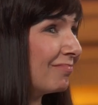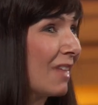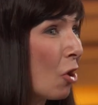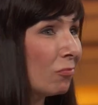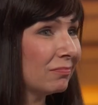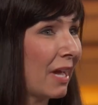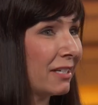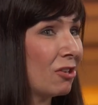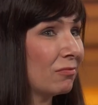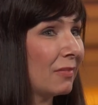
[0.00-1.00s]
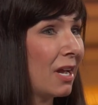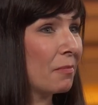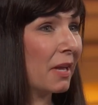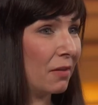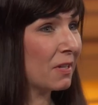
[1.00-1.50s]
No, I don't. Because
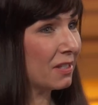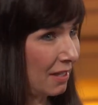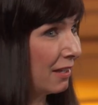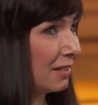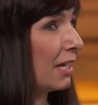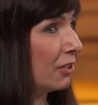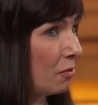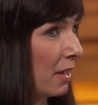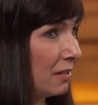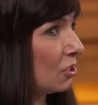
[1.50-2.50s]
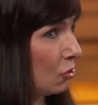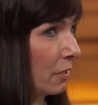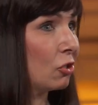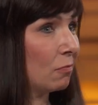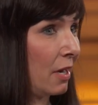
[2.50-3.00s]
um, okay. I could tell you my
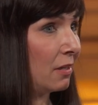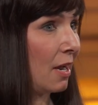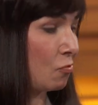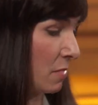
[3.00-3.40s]
situation right now.